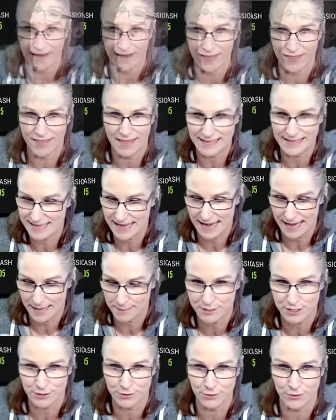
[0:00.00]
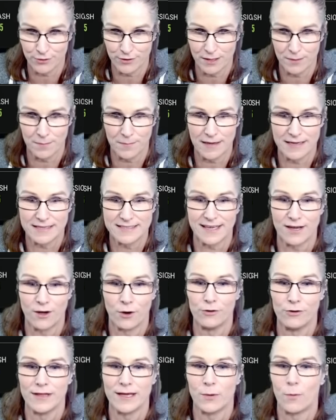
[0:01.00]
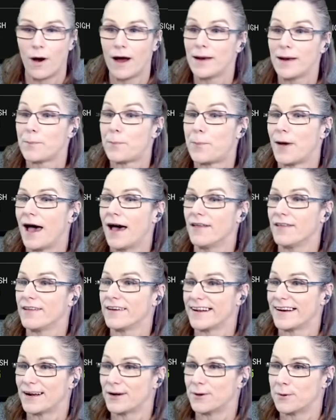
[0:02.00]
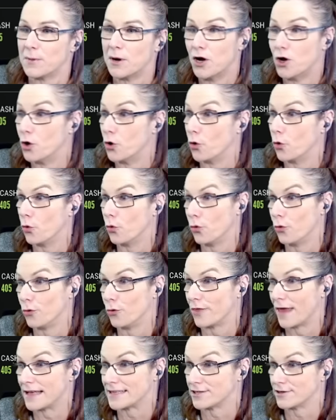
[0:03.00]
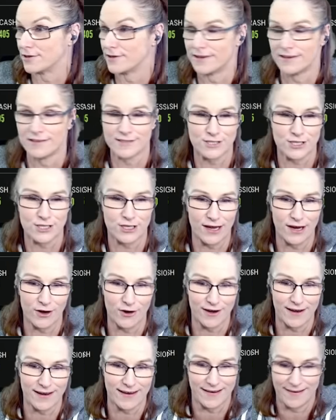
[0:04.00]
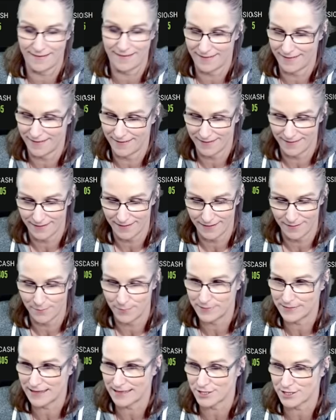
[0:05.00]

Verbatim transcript: That's absolutely amazing. Only one pellet in him! Ooh, that's a little scary, but that's